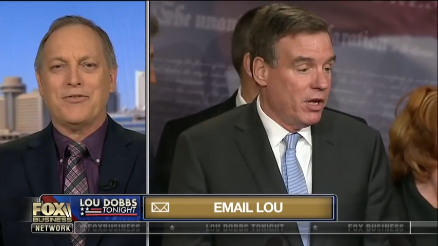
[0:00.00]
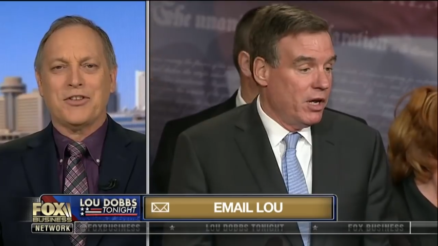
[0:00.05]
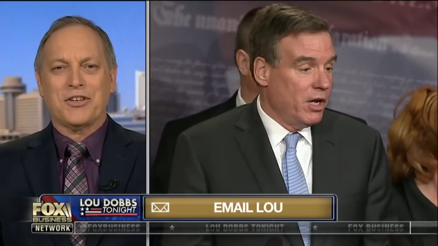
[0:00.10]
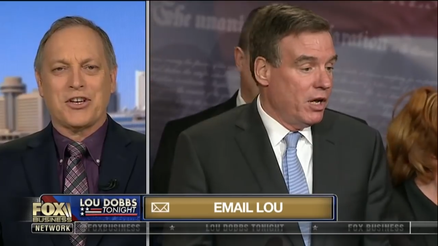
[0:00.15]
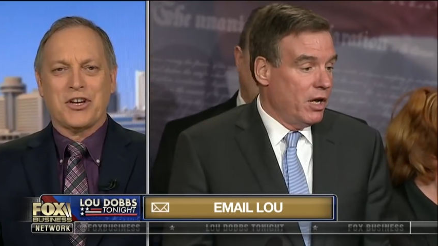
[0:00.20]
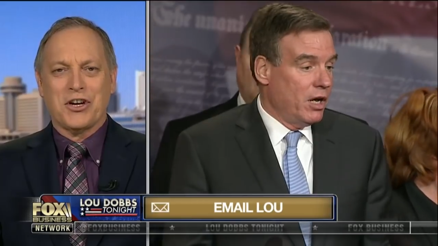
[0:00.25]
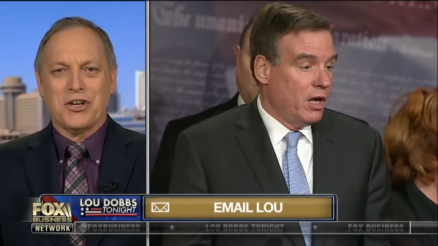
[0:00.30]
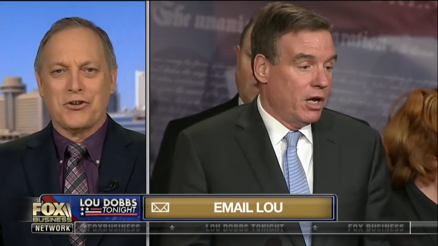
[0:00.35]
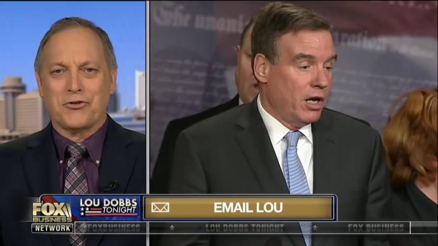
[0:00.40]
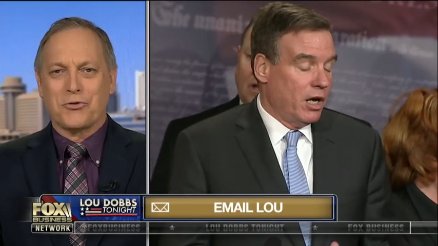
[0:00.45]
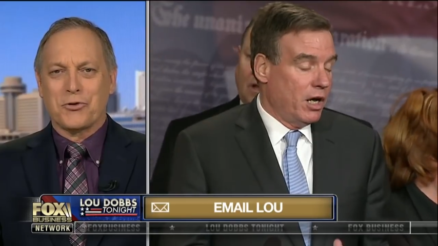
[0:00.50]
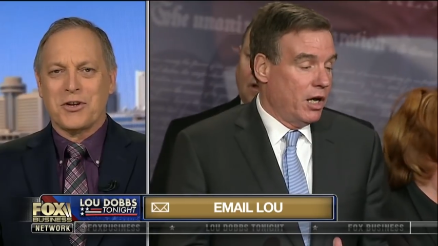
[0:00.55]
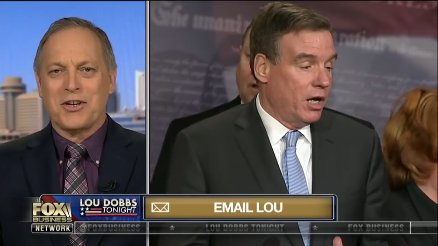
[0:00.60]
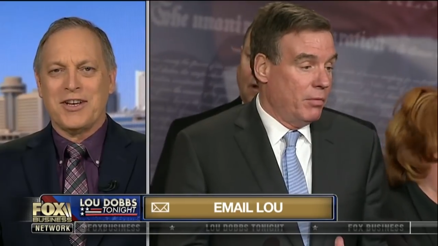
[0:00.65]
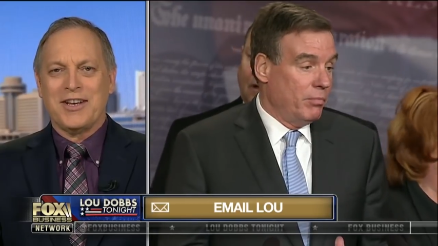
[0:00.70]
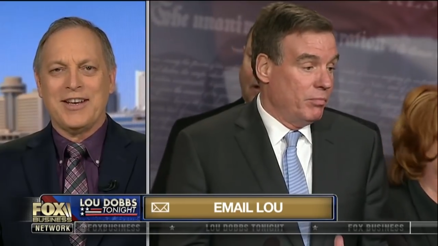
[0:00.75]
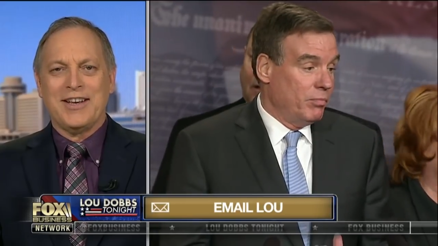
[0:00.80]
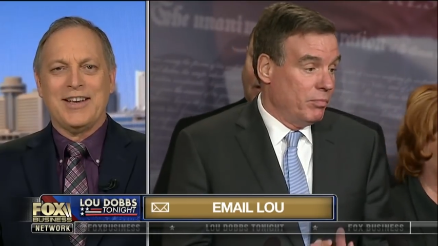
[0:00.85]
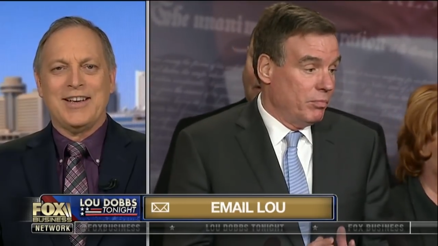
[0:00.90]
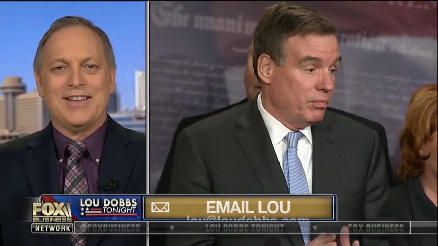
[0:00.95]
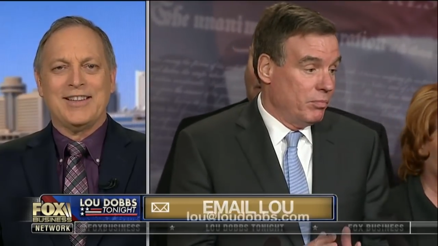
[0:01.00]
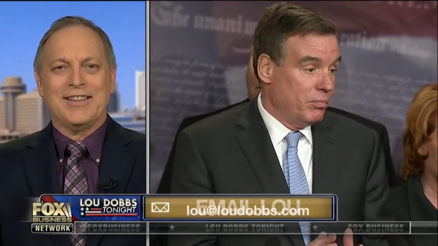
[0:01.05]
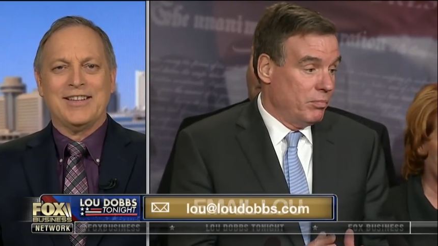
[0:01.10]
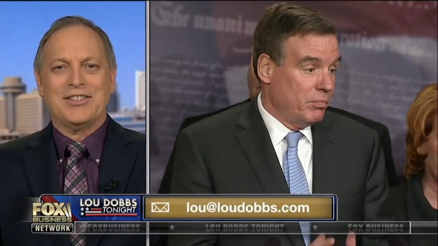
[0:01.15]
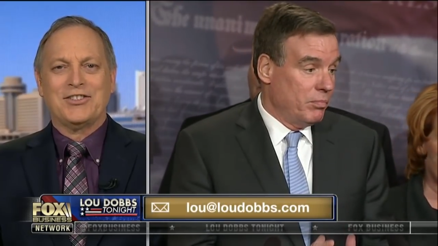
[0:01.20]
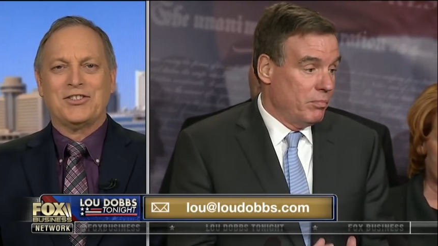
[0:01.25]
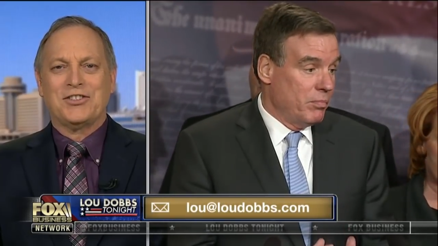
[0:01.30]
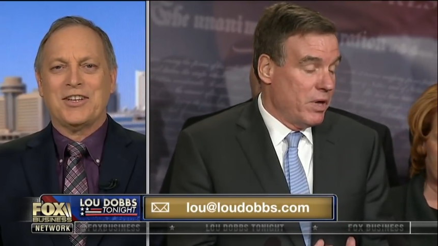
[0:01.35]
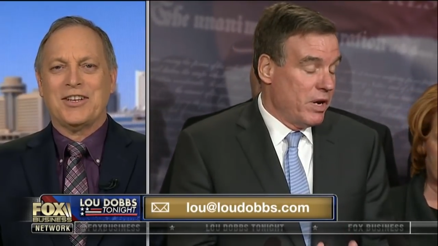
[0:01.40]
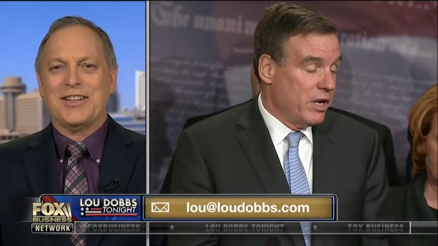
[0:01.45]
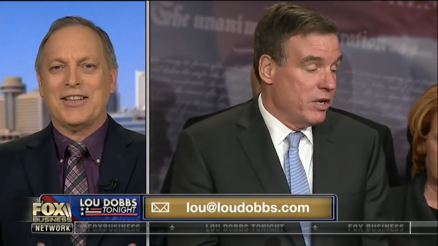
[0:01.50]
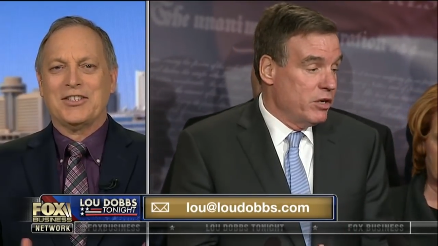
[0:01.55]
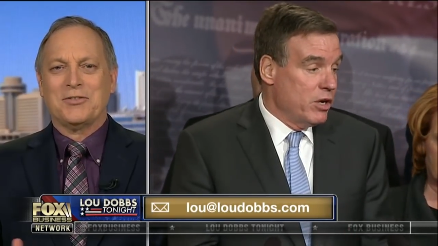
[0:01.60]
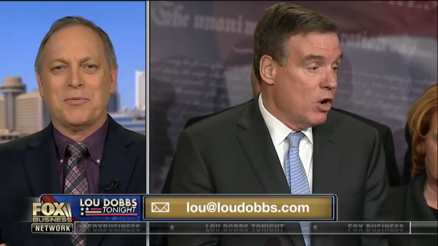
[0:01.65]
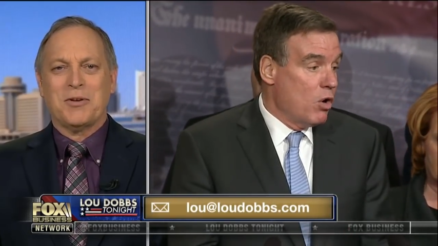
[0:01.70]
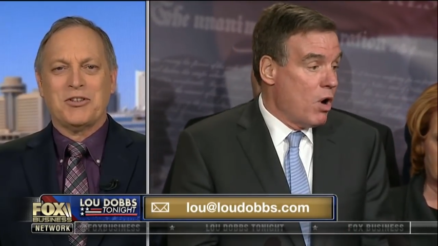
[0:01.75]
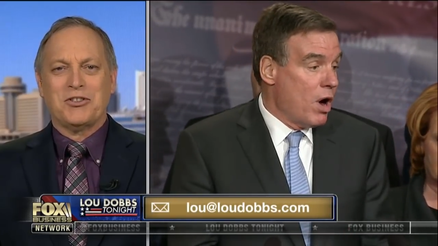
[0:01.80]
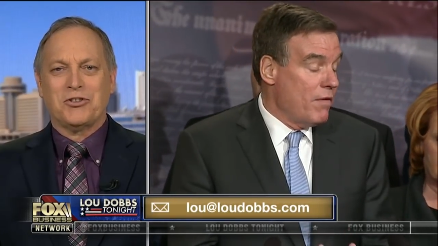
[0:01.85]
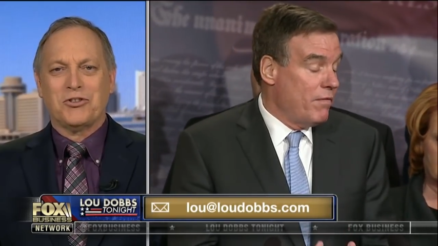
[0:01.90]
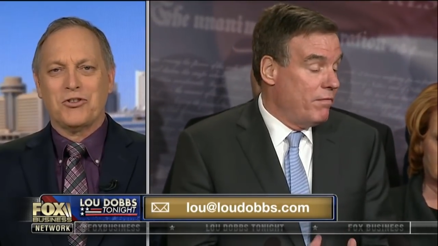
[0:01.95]
Speaker 1: of the country. Let's,
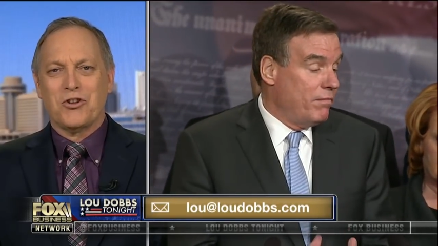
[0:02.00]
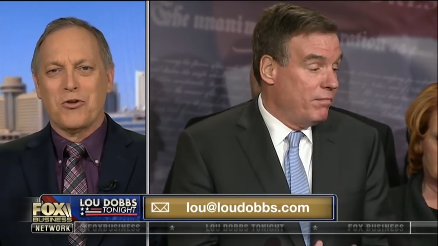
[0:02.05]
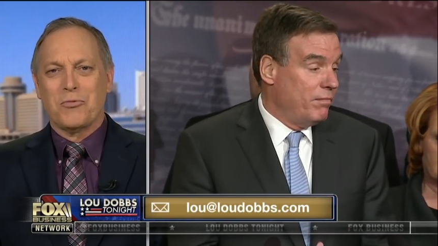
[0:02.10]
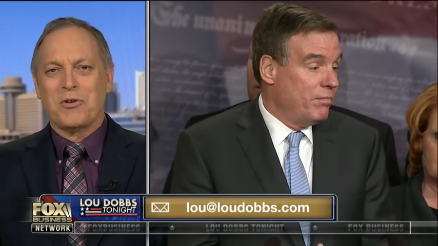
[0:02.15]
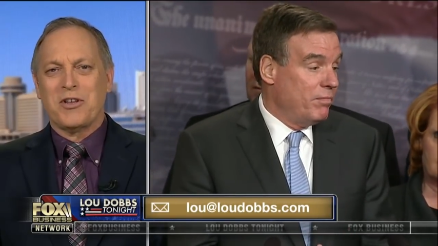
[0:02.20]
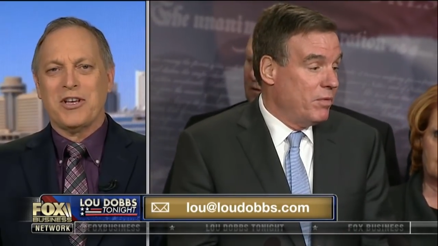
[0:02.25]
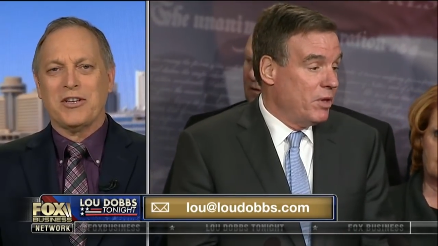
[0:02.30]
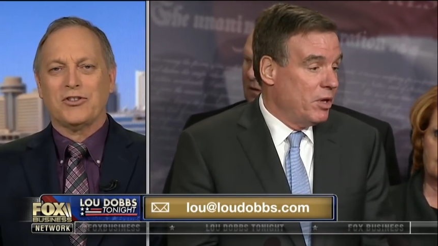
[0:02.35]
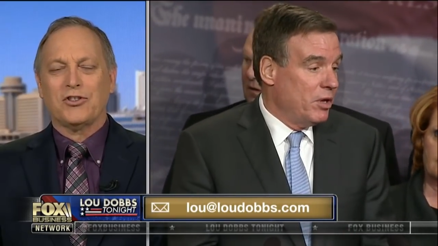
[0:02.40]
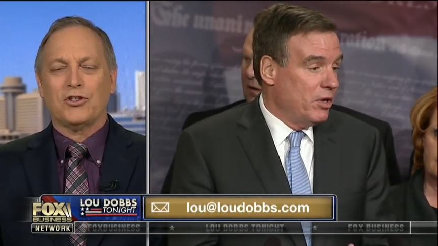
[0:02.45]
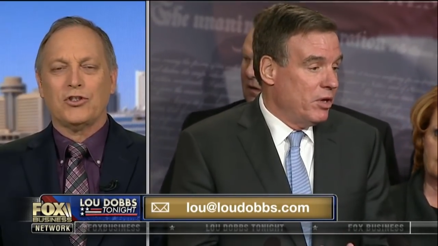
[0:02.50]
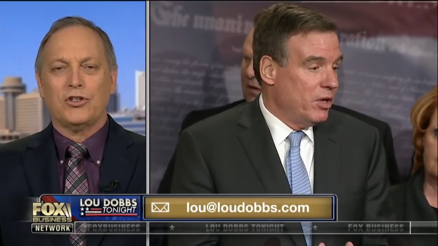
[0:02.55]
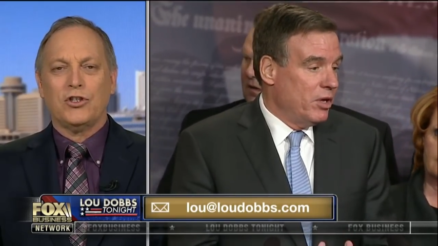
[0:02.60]
let's make sure nobody else